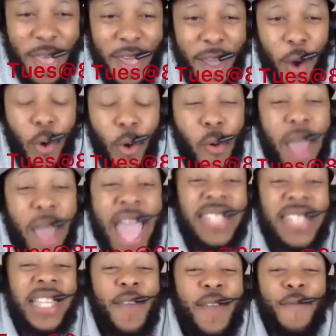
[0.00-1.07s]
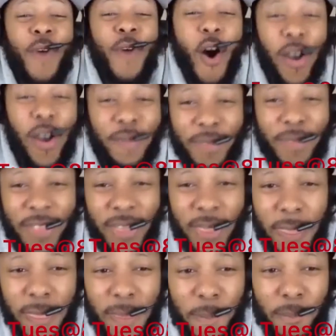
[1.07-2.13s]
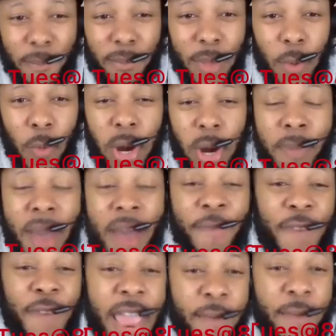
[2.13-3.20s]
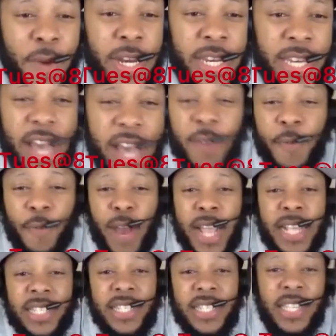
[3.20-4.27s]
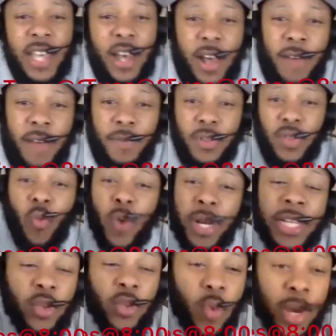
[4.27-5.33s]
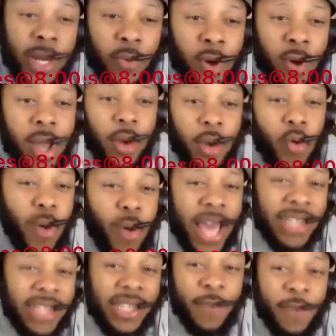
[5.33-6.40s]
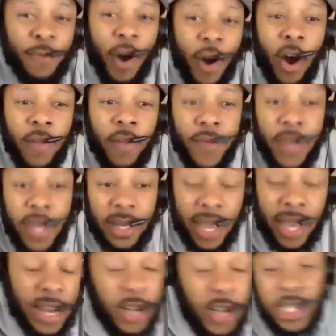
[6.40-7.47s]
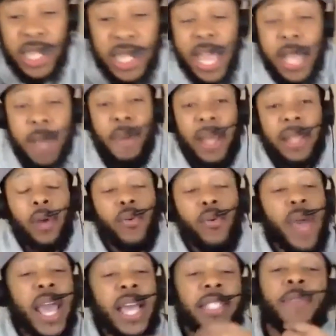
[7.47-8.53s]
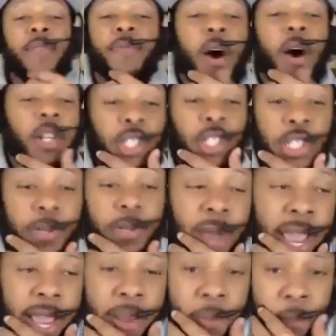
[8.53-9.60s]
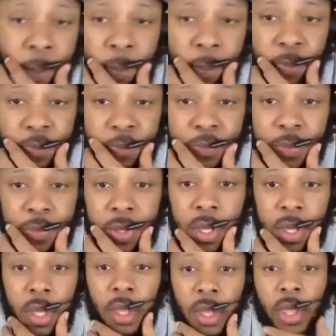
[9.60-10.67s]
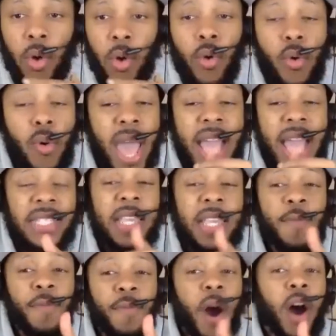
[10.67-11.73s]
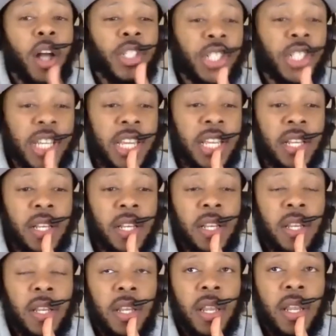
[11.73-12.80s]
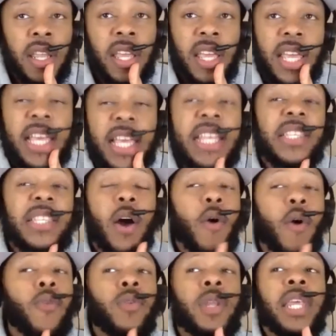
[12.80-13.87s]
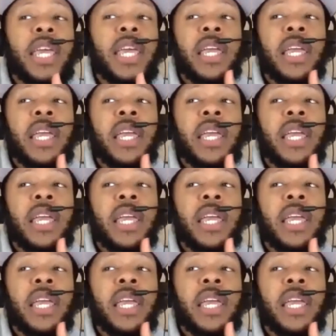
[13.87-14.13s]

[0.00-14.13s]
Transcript: Who has he fought? One of my favorite duck phrases of 2021. Who has he fought? Now here's the thing about the who has he fought shit, right? The who has he fought shit is only